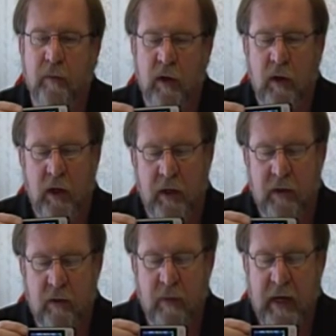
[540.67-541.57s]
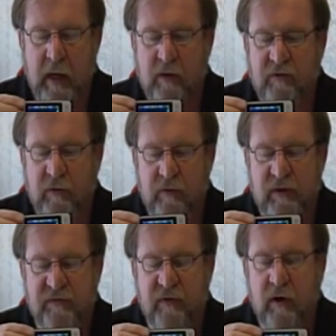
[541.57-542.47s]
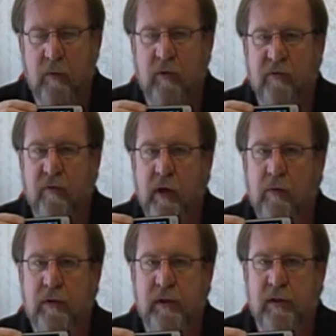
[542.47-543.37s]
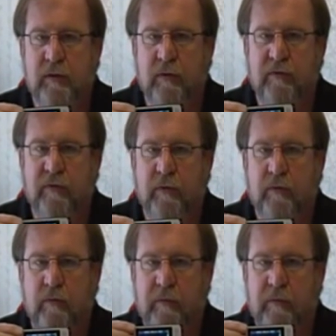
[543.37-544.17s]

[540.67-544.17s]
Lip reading: time, and then back to this variable frequency sort of